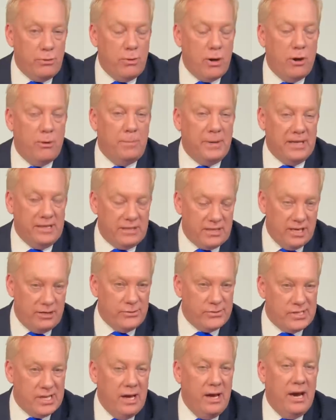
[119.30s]
hope it
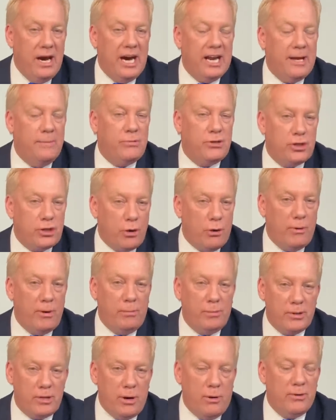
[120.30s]
does, and I'm sure it
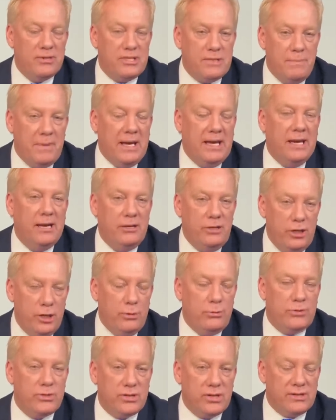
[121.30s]
will go on to be a
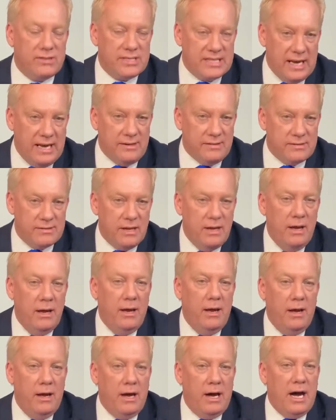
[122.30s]
huge success.
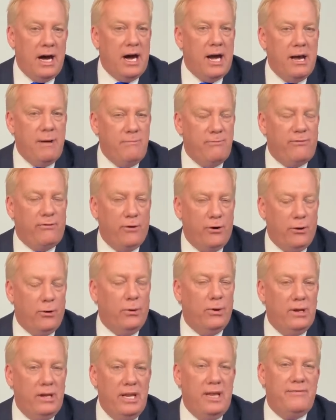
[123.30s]
I'm
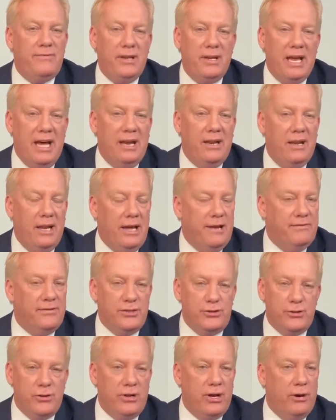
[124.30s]
for live and let live,
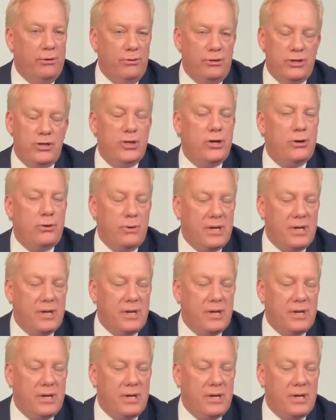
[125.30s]
as you know, do